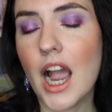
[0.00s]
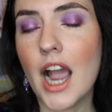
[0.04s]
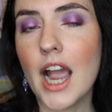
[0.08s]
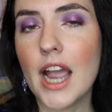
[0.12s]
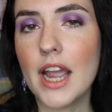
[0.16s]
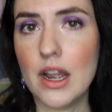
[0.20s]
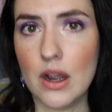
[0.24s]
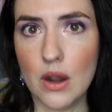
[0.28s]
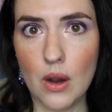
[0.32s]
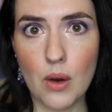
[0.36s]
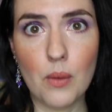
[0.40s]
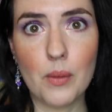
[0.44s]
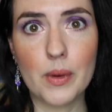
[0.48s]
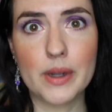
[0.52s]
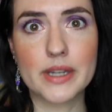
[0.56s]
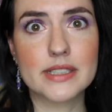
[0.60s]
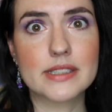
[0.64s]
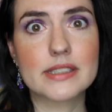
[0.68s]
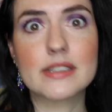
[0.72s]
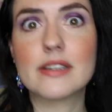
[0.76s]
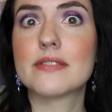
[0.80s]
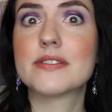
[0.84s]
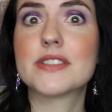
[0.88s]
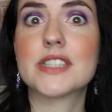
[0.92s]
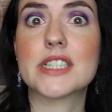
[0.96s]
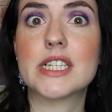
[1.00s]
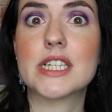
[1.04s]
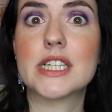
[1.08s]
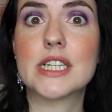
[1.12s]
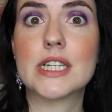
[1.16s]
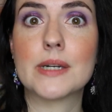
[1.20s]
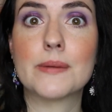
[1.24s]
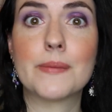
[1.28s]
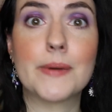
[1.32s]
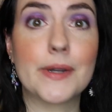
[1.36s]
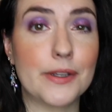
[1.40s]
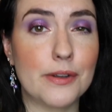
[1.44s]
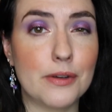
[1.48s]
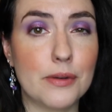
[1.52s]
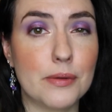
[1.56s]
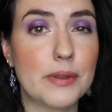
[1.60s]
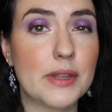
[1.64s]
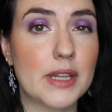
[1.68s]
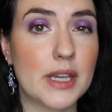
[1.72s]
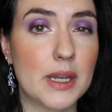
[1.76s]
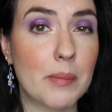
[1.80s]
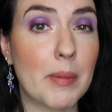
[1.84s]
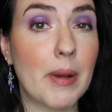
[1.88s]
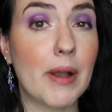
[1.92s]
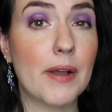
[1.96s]
I always love to hear what you
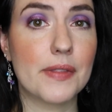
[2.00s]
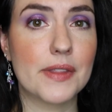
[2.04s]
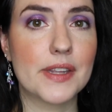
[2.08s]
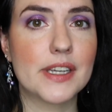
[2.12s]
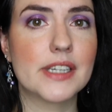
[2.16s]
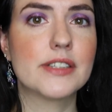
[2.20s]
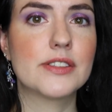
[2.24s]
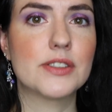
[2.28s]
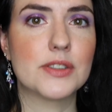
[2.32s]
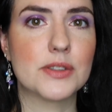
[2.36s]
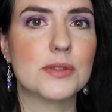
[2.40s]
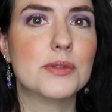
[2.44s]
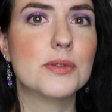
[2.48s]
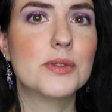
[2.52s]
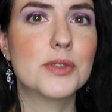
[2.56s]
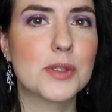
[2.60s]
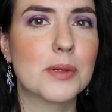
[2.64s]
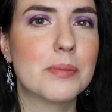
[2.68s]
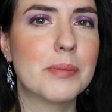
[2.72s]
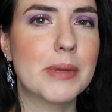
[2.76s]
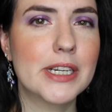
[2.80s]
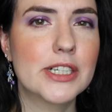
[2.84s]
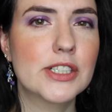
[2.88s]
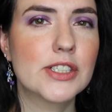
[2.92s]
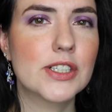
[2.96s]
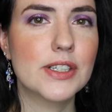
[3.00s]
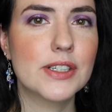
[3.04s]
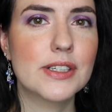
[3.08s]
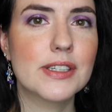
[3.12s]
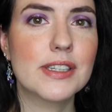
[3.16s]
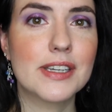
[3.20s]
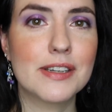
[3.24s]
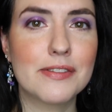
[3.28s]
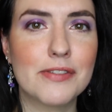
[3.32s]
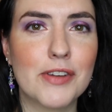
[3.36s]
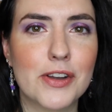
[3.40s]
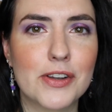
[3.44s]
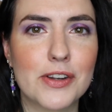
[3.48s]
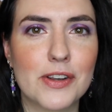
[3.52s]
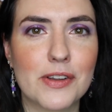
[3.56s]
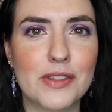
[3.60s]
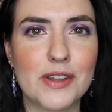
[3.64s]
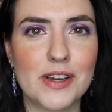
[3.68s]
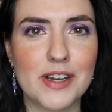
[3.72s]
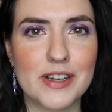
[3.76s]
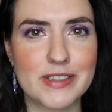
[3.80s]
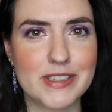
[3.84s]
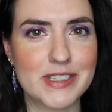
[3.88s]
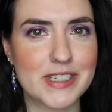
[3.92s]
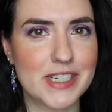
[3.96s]
think about things too, so make sure you leave all your
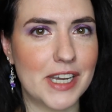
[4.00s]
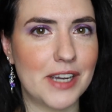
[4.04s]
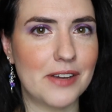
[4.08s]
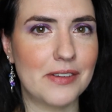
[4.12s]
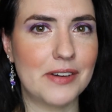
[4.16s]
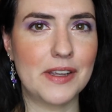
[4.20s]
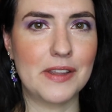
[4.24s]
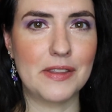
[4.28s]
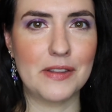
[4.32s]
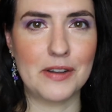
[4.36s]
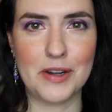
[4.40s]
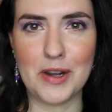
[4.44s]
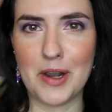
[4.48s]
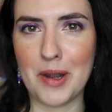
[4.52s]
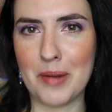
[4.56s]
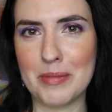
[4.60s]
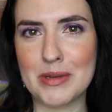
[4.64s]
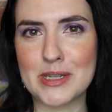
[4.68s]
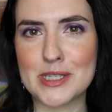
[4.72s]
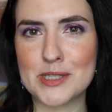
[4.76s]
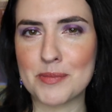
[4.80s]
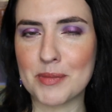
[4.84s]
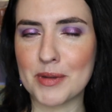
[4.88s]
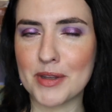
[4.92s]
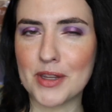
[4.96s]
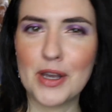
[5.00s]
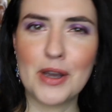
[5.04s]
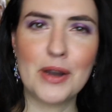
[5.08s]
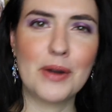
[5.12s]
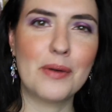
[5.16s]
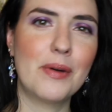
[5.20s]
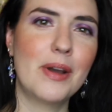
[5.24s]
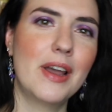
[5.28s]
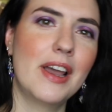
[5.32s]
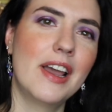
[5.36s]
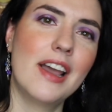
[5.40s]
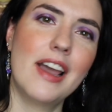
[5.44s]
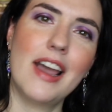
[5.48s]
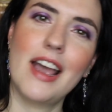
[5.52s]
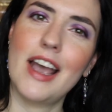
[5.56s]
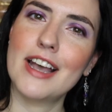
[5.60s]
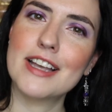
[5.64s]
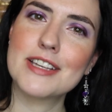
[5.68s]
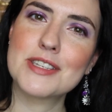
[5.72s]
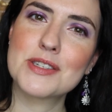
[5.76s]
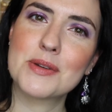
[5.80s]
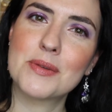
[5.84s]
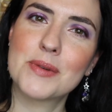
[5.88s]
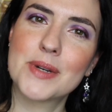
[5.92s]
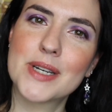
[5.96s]
thoughts down in the comments below.
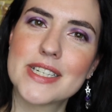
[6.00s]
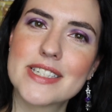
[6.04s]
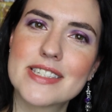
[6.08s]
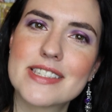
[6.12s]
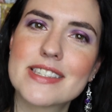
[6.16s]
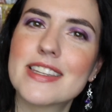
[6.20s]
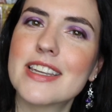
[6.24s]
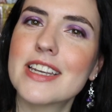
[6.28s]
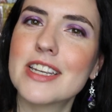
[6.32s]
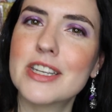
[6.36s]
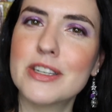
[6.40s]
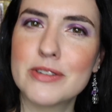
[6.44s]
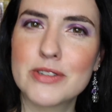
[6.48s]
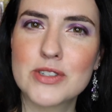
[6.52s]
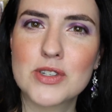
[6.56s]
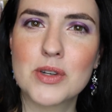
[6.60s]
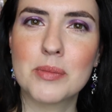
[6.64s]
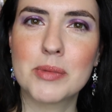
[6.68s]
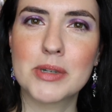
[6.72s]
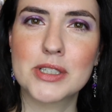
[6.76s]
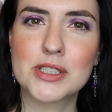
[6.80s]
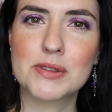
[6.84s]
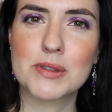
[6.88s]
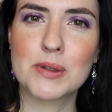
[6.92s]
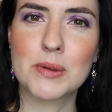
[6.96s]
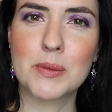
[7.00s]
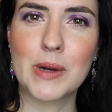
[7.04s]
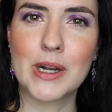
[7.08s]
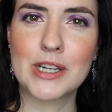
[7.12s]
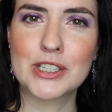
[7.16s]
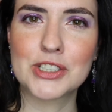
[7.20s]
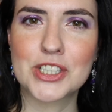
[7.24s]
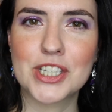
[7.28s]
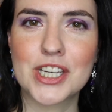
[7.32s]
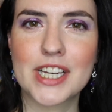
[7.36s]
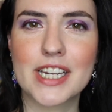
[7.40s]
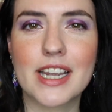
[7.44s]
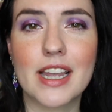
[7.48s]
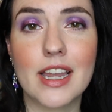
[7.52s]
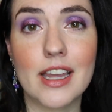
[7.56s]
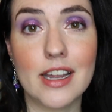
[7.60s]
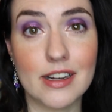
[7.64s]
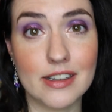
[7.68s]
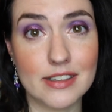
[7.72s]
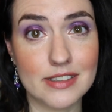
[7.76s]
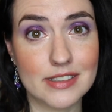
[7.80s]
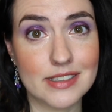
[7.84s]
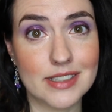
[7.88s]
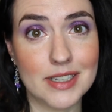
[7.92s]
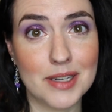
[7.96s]
As always, thank you so much for watching, and
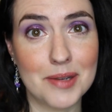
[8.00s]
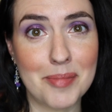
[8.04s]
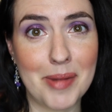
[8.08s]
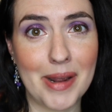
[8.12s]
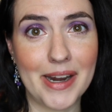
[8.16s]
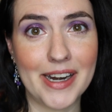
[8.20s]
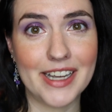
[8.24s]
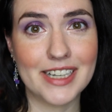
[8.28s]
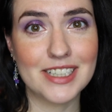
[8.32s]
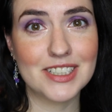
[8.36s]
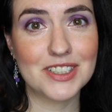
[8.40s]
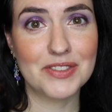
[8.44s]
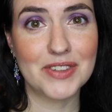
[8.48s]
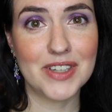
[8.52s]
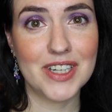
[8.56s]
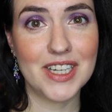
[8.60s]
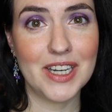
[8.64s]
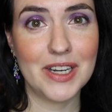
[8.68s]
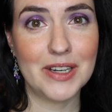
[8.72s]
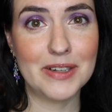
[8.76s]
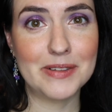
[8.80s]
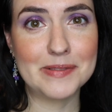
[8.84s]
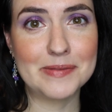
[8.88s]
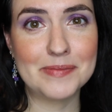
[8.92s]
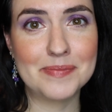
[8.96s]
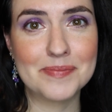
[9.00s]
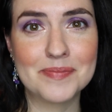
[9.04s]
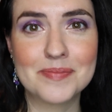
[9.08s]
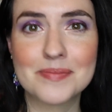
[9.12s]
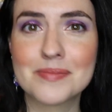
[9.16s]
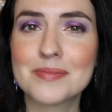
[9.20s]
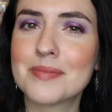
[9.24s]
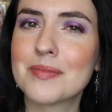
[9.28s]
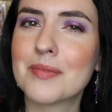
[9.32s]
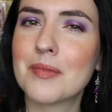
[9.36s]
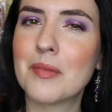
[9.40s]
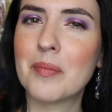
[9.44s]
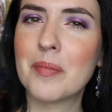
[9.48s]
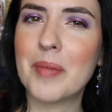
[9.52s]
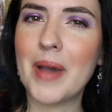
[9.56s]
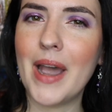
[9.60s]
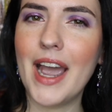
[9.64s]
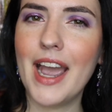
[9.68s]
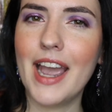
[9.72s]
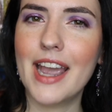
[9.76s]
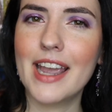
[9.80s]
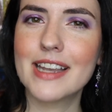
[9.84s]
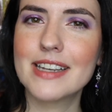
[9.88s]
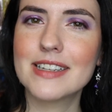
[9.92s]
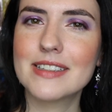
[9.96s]
I'll see you in my next video.
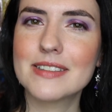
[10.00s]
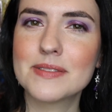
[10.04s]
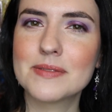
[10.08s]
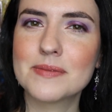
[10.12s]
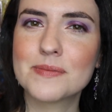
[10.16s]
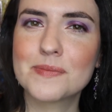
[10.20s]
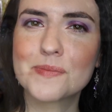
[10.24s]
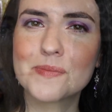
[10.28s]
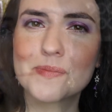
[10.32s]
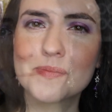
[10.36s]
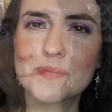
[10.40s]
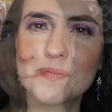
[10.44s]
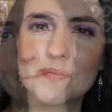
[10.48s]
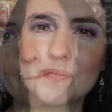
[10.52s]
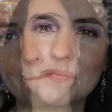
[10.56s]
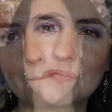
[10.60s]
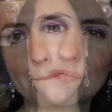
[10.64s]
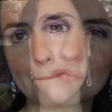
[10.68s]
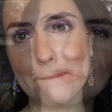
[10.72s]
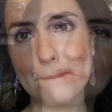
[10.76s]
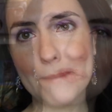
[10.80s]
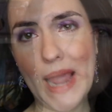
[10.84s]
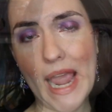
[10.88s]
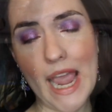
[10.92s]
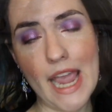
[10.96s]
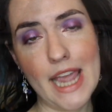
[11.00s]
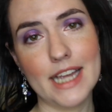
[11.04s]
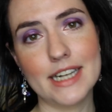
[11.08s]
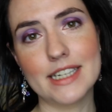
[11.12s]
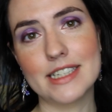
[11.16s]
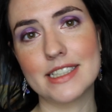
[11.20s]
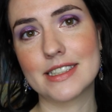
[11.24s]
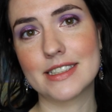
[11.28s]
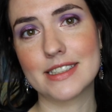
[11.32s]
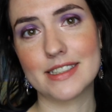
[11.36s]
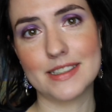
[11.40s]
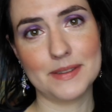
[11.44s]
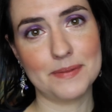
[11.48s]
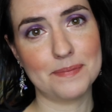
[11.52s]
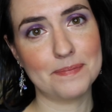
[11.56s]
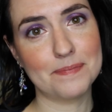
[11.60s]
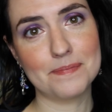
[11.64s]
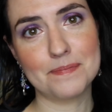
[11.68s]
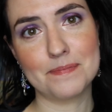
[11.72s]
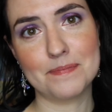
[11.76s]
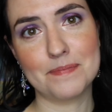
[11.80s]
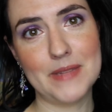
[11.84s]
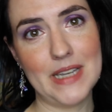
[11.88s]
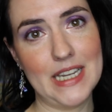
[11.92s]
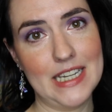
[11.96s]
Bye! And it's
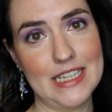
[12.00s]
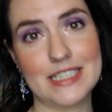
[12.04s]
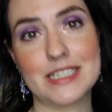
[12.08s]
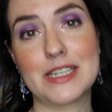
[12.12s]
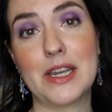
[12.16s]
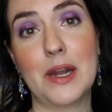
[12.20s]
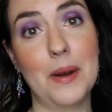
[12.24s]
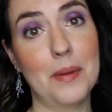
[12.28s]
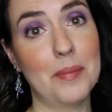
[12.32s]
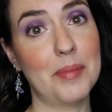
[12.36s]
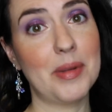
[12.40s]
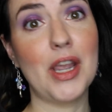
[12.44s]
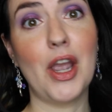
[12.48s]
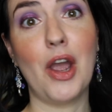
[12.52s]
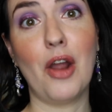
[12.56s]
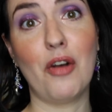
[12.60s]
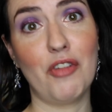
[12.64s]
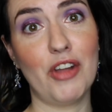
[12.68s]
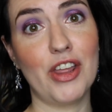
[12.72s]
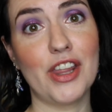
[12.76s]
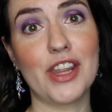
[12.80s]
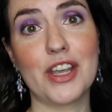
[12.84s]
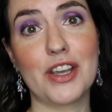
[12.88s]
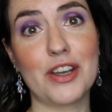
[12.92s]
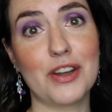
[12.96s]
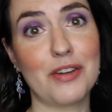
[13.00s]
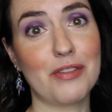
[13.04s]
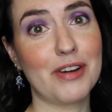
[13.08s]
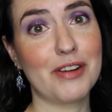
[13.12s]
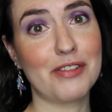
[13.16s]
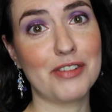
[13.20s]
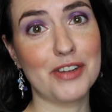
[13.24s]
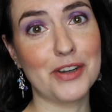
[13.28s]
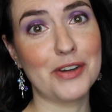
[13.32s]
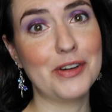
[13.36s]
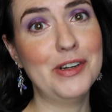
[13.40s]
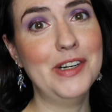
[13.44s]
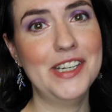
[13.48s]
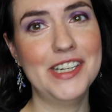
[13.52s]
it's gonna be a really good review.